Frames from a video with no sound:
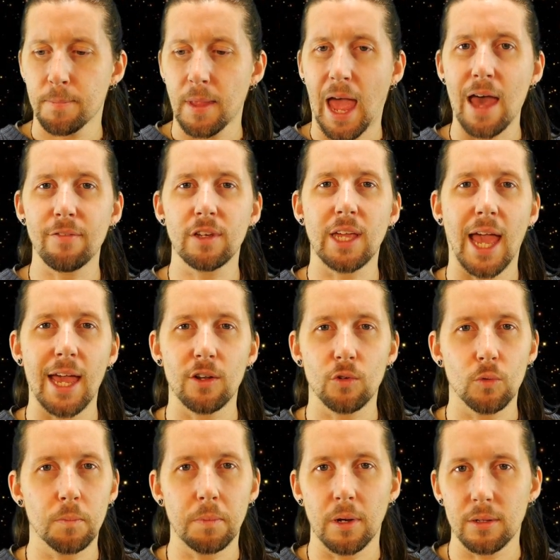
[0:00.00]
Have a
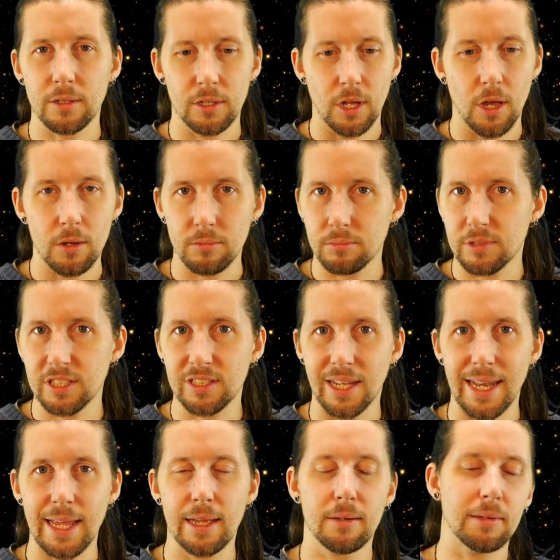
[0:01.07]
candle, you know, just
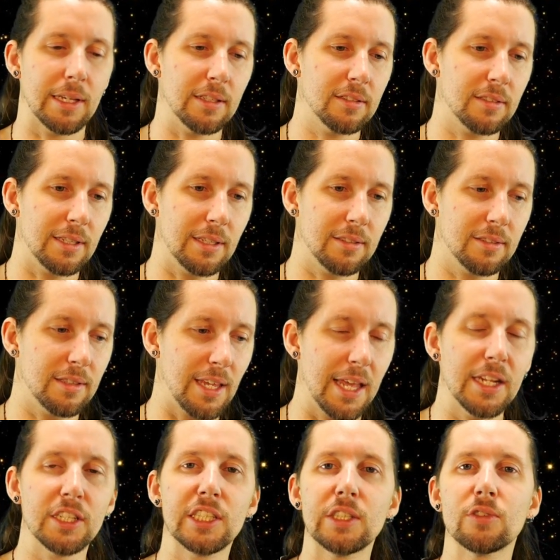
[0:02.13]
lit. It's the
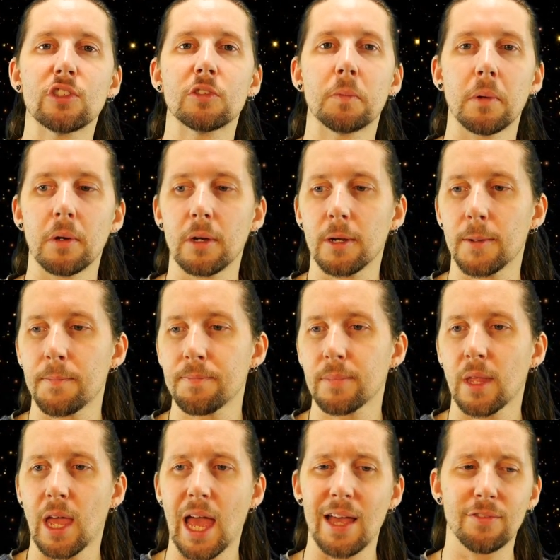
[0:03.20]
energy of spirit.
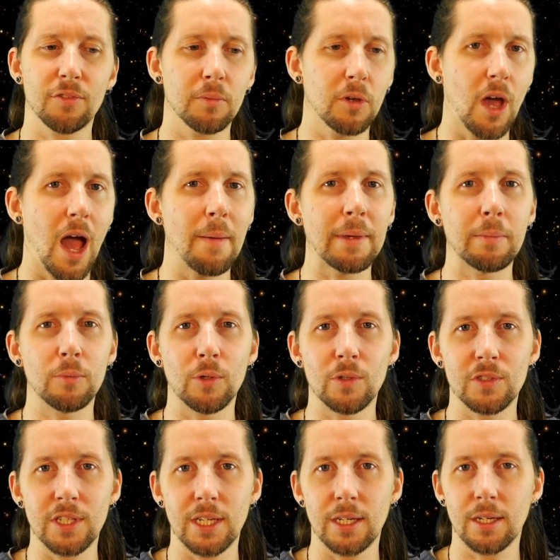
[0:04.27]
Have some calming
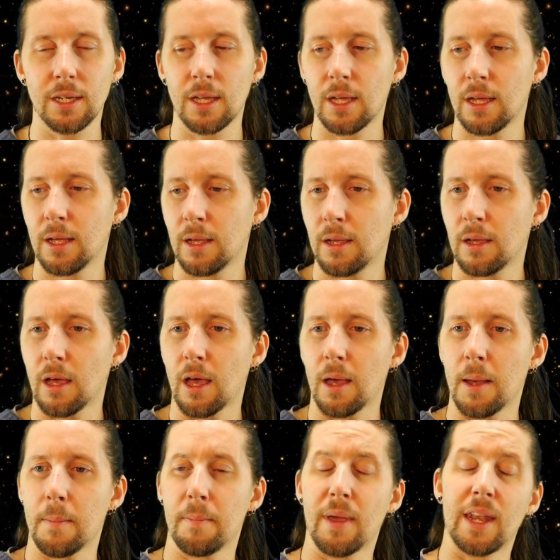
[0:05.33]
music.
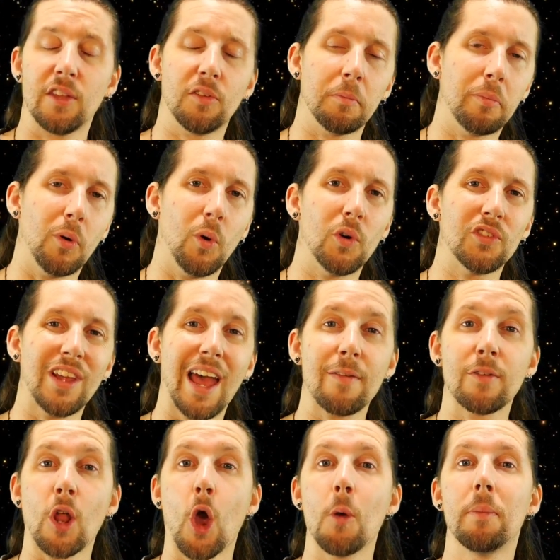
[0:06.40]
And it's important to
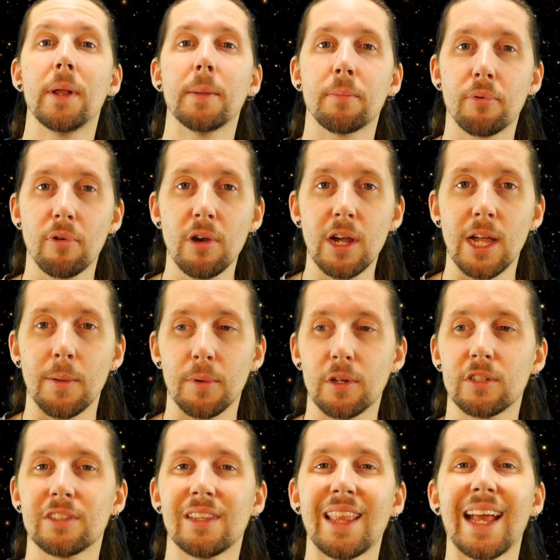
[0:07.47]
have an opening prayer,
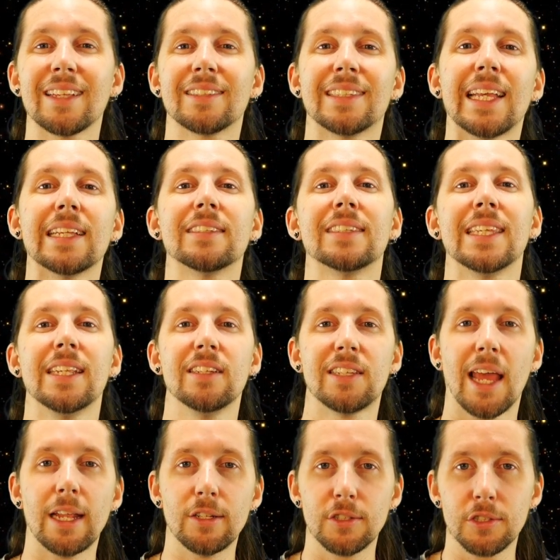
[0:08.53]
because then that sets the
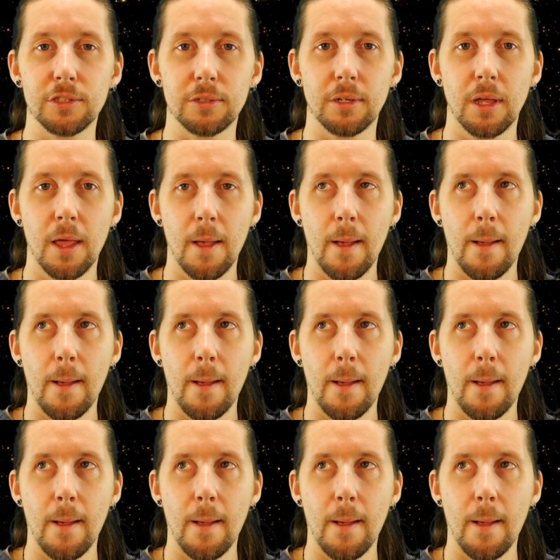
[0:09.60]
intention.